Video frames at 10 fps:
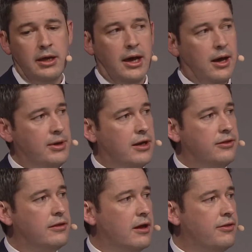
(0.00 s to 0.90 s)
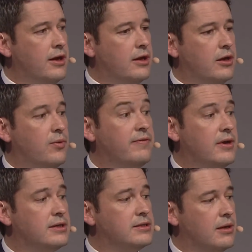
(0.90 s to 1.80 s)
Yeah, I think we've
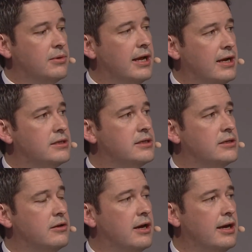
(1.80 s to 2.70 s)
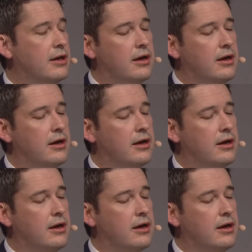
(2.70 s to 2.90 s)
done some analysis on that.